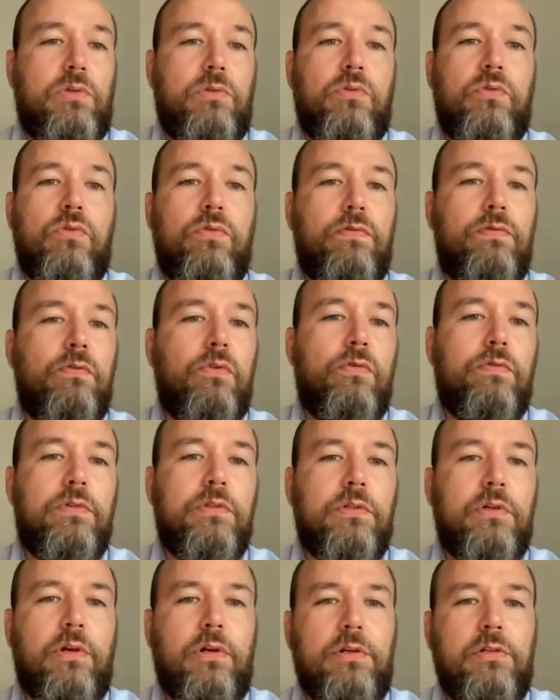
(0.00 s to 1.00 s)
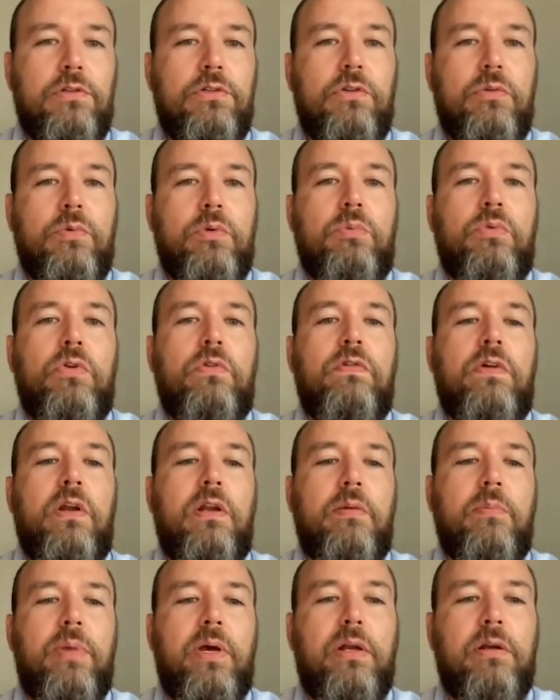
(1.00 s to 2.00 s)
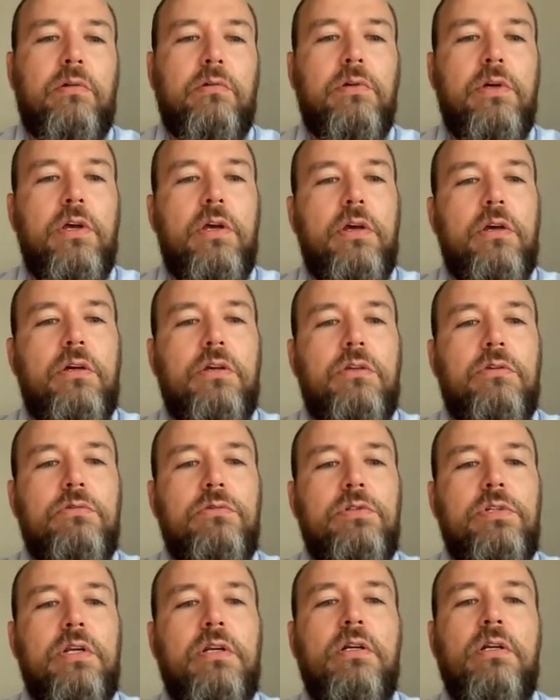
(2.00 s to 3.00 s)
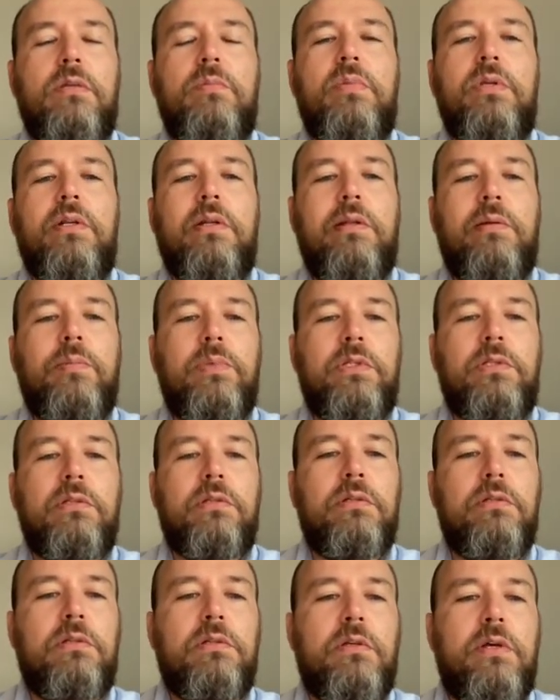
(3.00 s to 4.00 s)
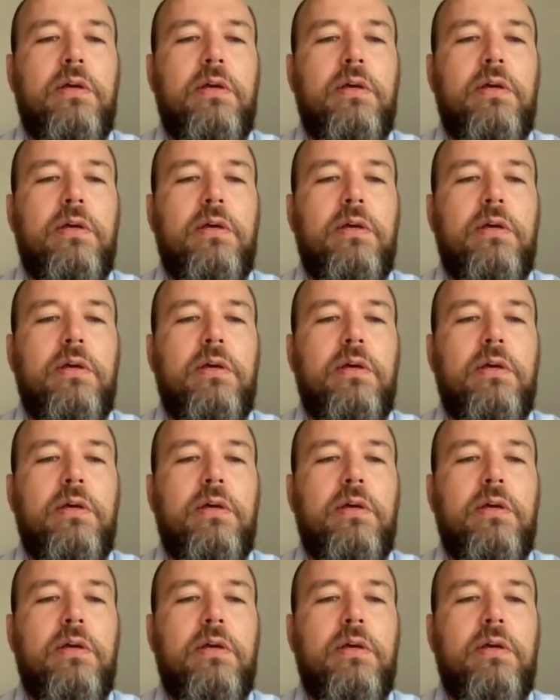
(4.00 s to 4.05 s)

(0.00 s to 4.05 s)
of a targeted genomic profiling panel, you would generally be limited